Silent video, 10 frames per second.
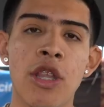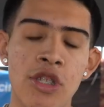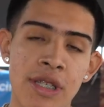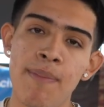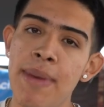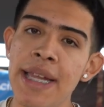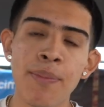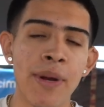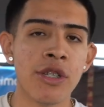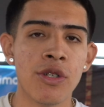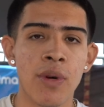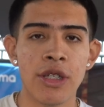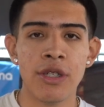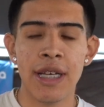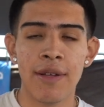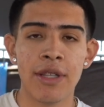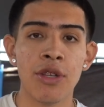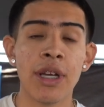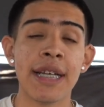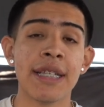There's many pressure washers out there.
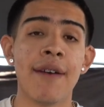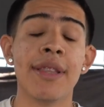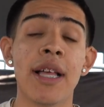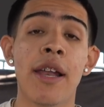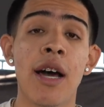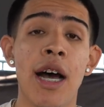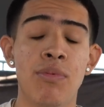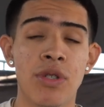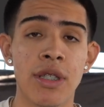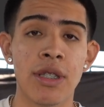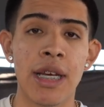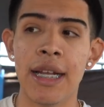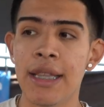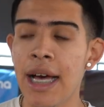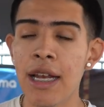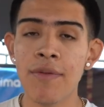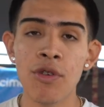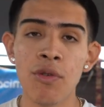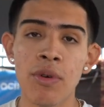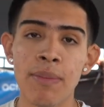You guys have a lot of options, and a lot of
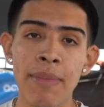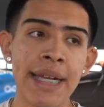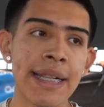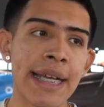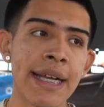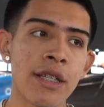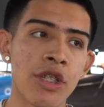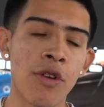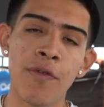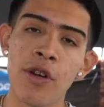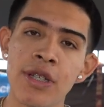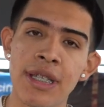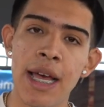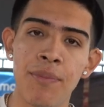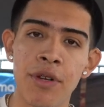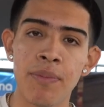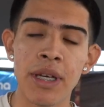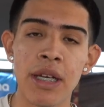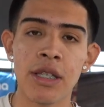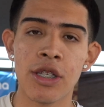you may think your first step would
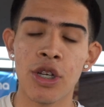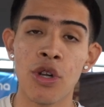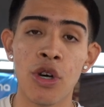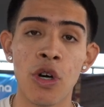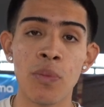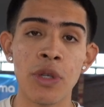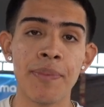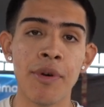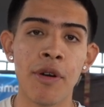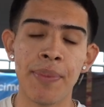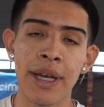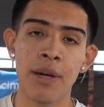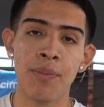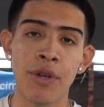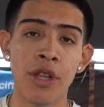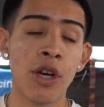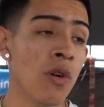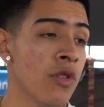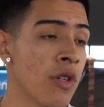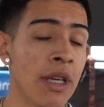be to go to Home Depot and pick up one of
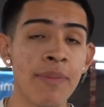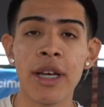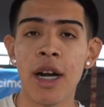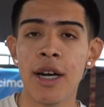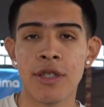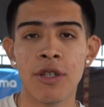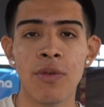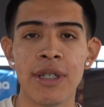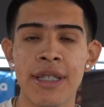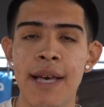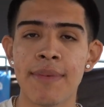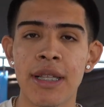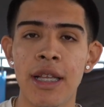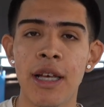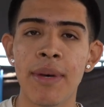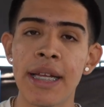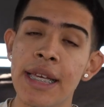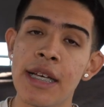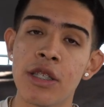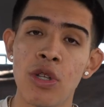those, or maybe Costco or Sam's Club. And
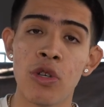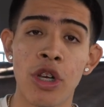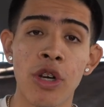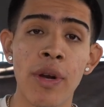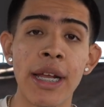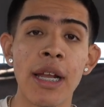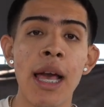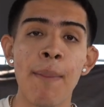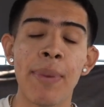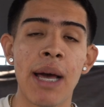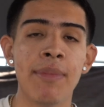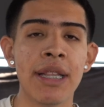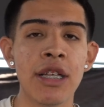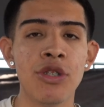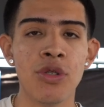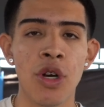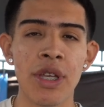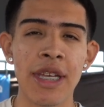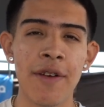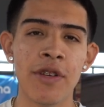yes, those are great, but I'm going to let you know
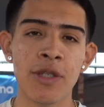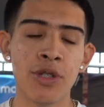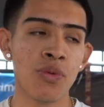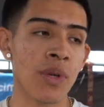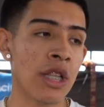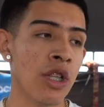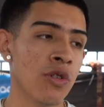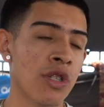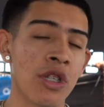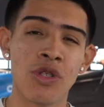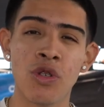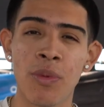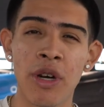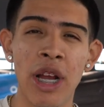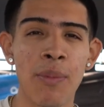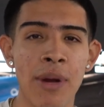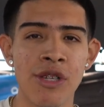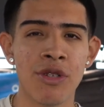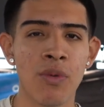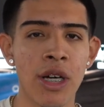the difference between those consumer grade
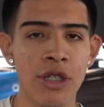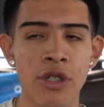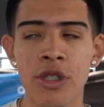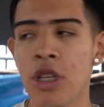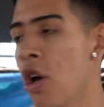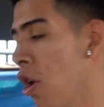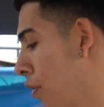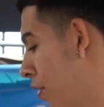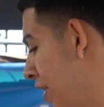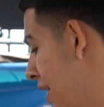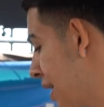pressure washers over these